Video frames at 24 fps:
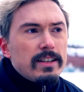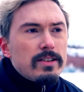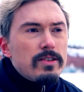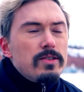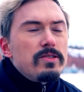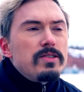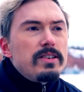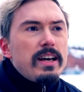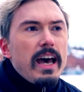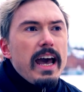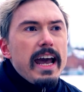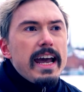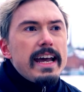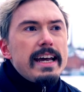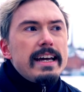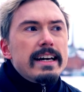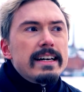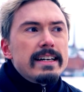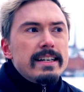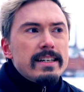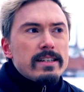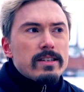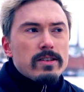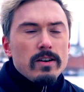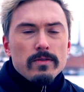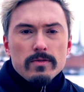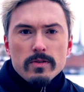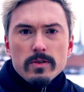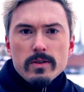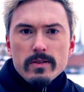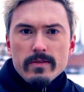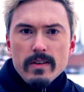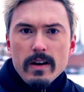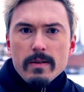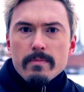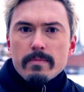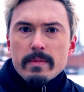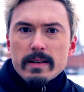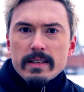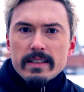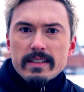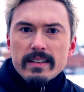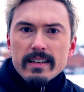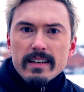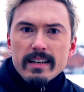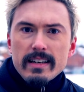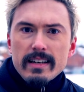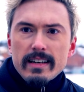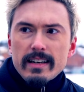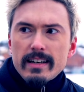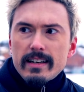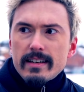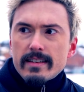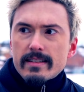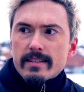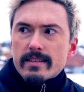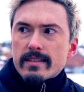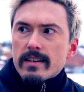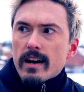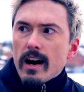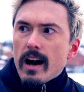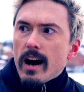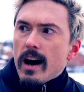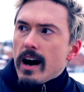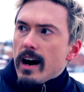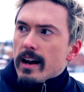Today, software development is